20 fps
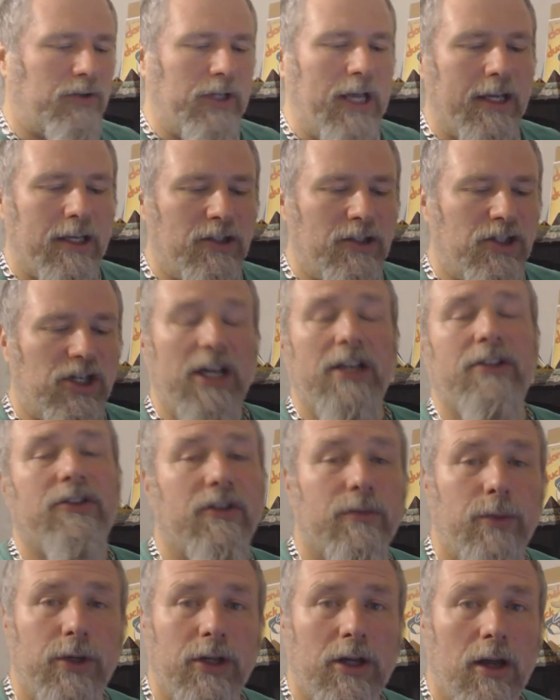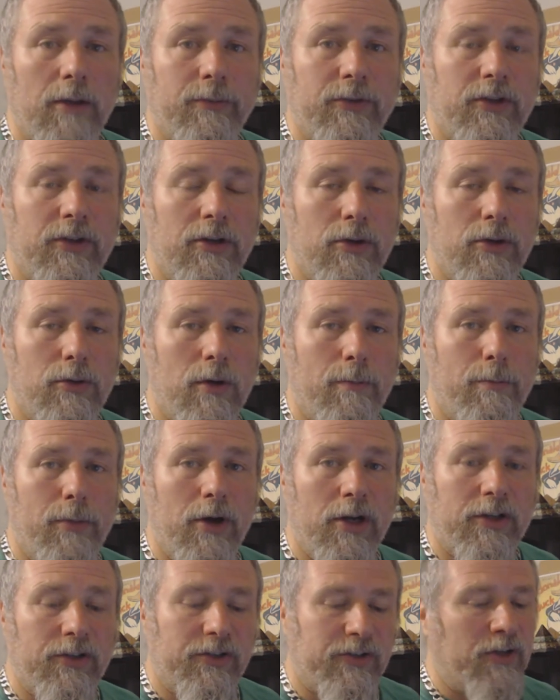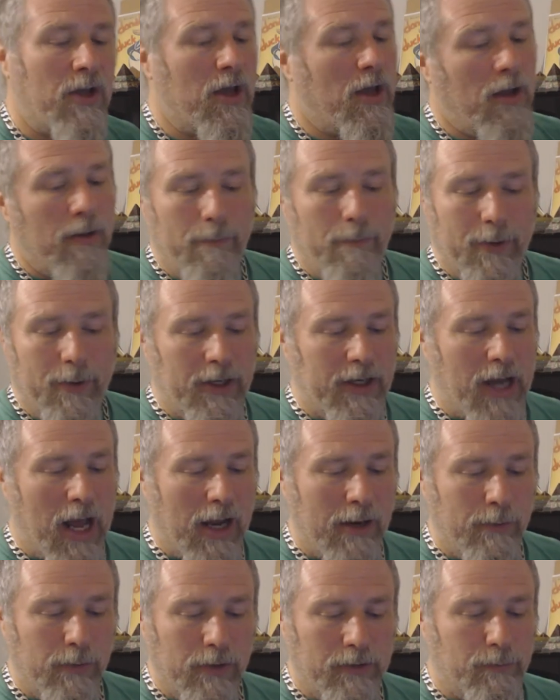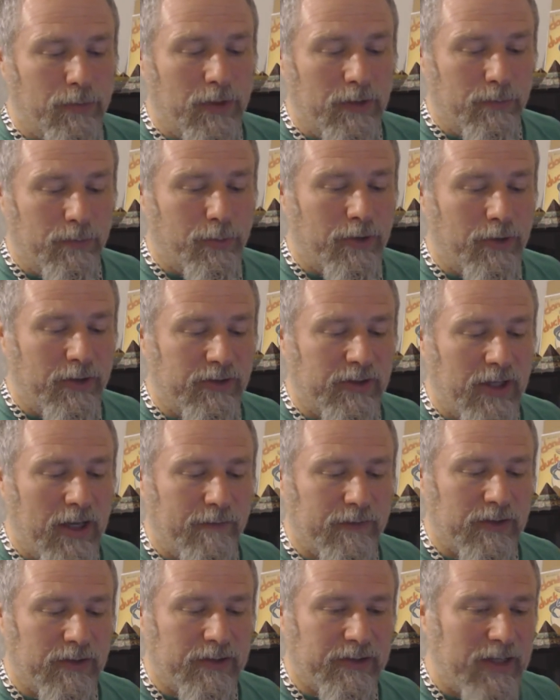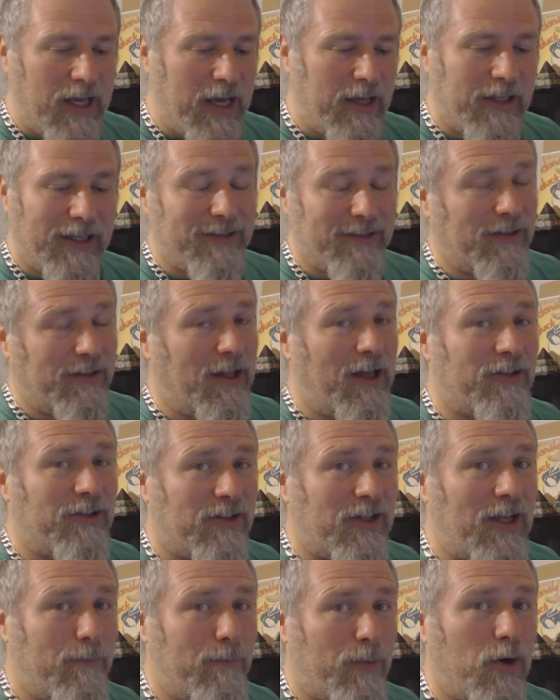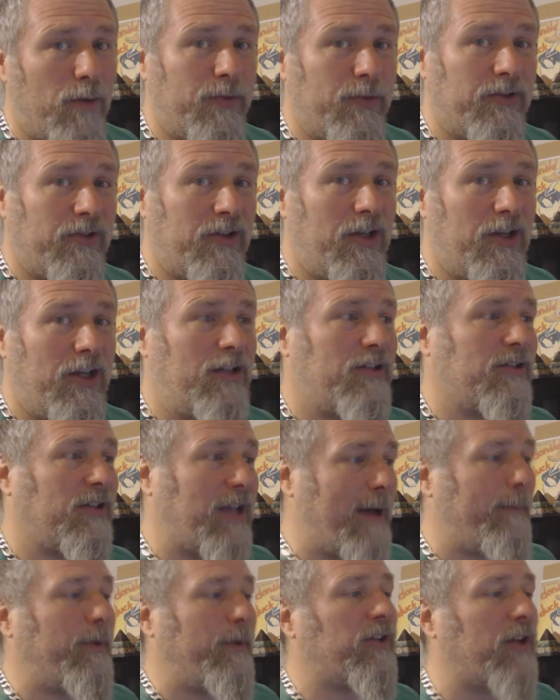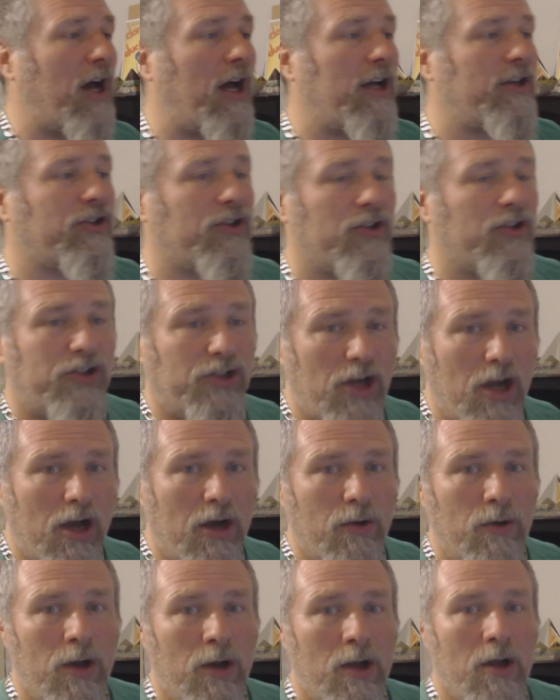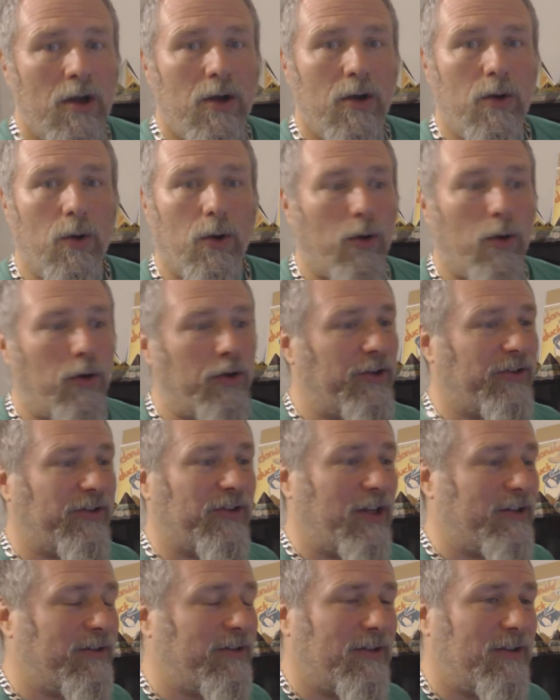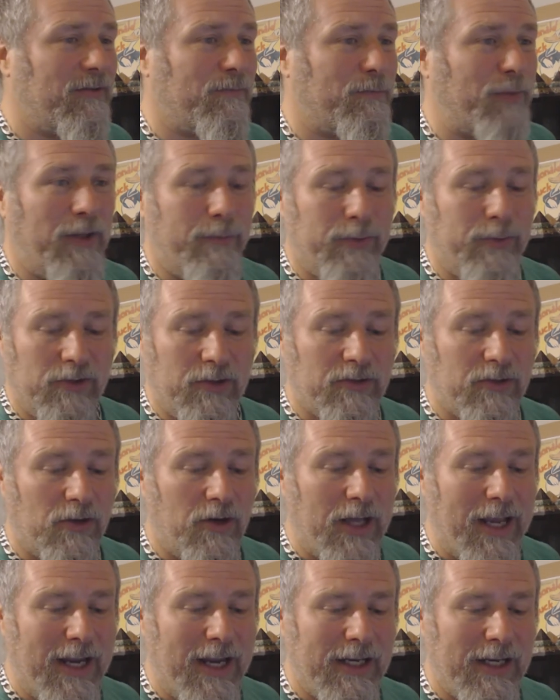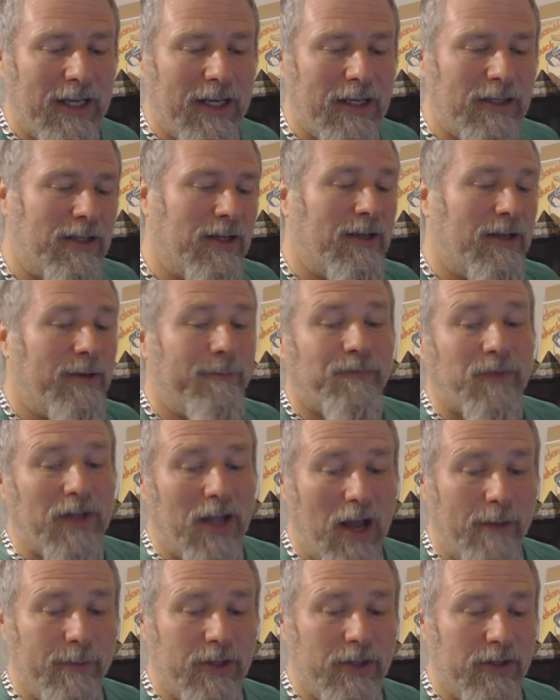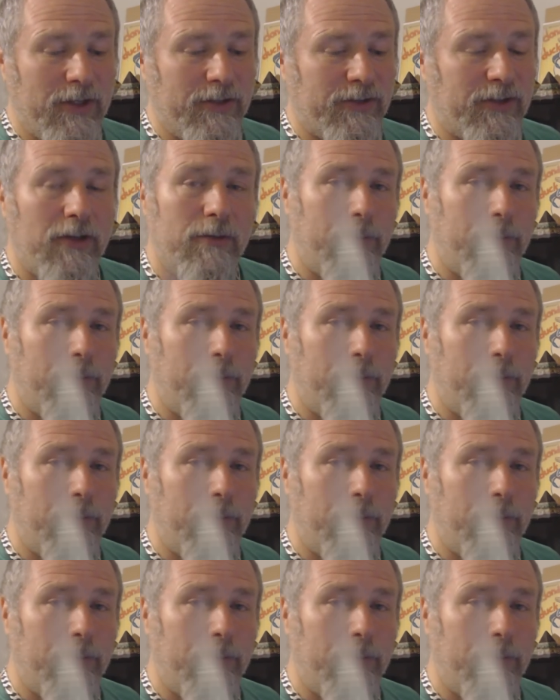you're taking chances when it comes to newer books, but I would be pretty safe to say that unless they purposely sabotage the show, or all of a sudden people just start hating it, I mean, this